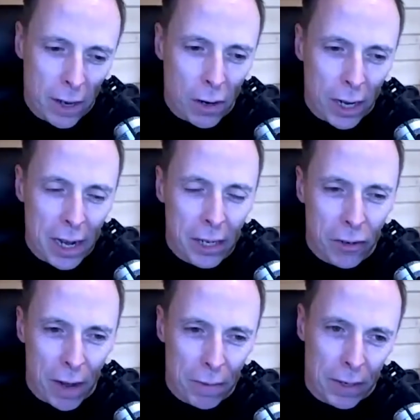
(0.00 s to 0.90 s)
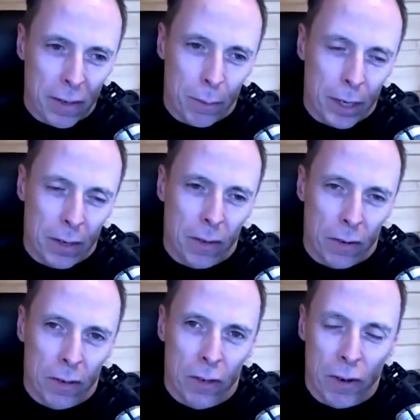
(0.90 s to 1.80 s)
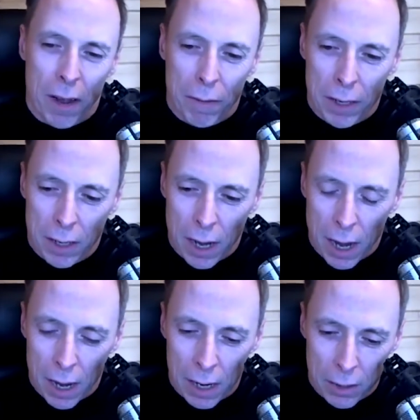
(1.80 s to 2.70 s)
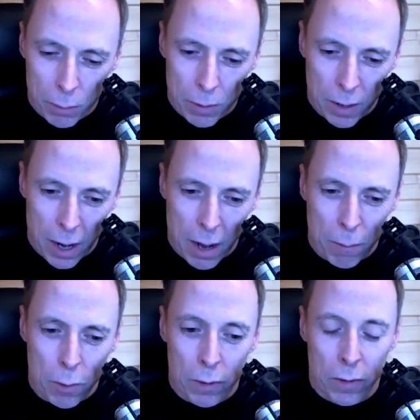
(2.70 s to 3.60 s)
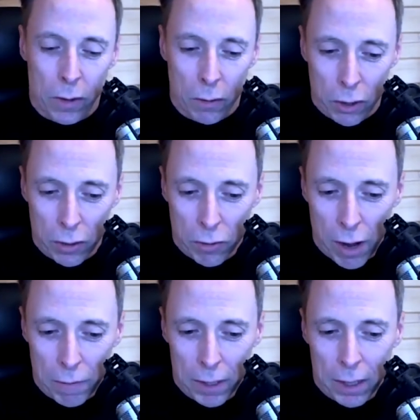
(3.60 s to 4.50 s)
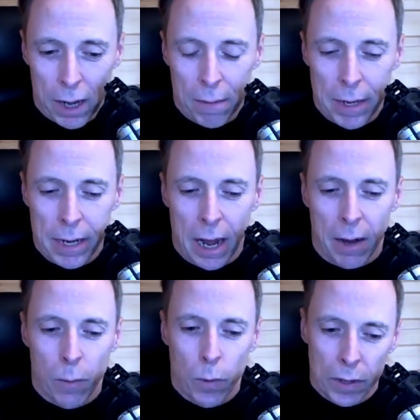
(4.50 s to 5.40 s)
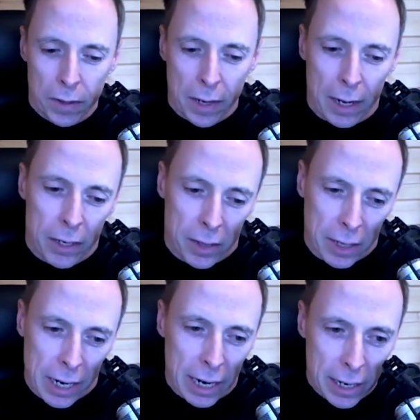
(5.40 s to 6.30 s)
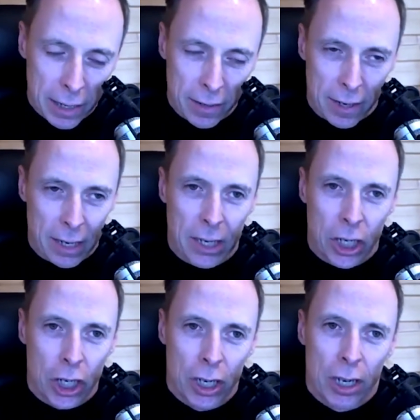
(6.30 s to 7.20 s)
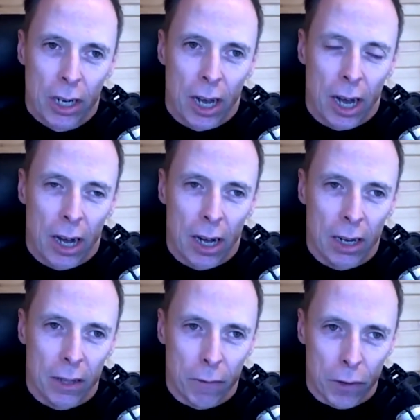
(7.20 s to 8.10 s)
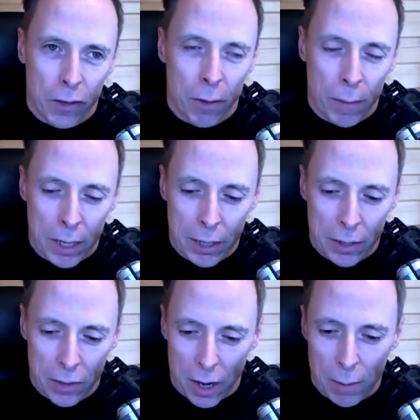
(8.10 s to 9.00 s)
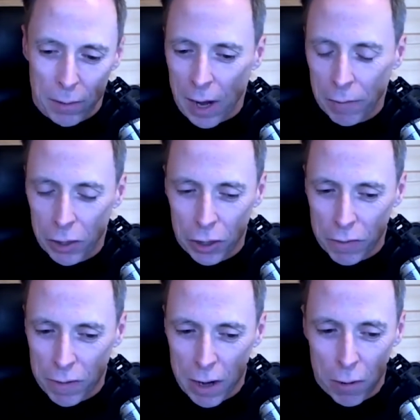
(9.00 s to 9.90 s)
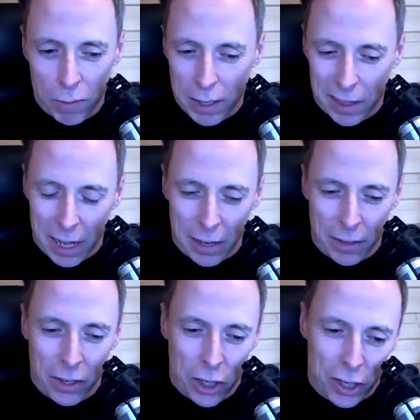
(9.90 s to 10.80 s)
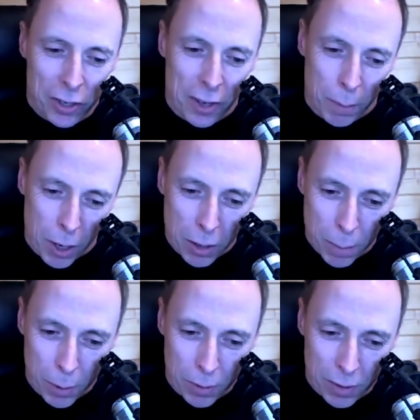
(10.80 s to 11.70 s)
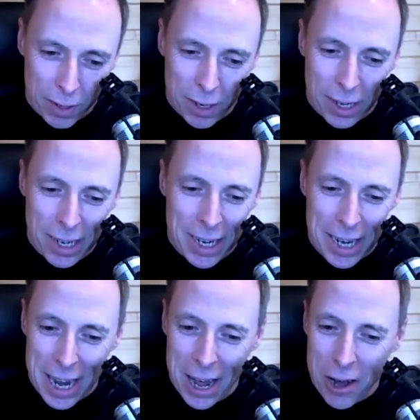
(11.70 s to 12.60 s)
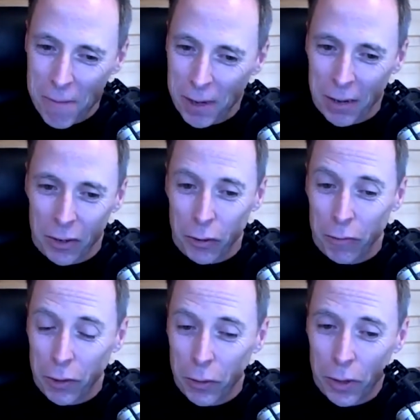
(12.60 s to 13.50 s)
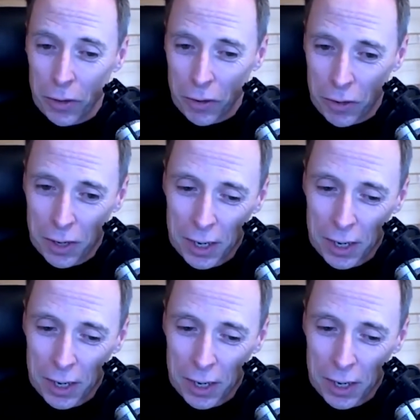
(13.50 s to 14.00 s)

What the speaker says: organic traffic is the biggest source of traffic. There was a lot more social traffic. I mean, at one stage, at the early stage, the first couple of years, I was averaging over 1,000 shares a blog post. Now I'm down to a few hundred.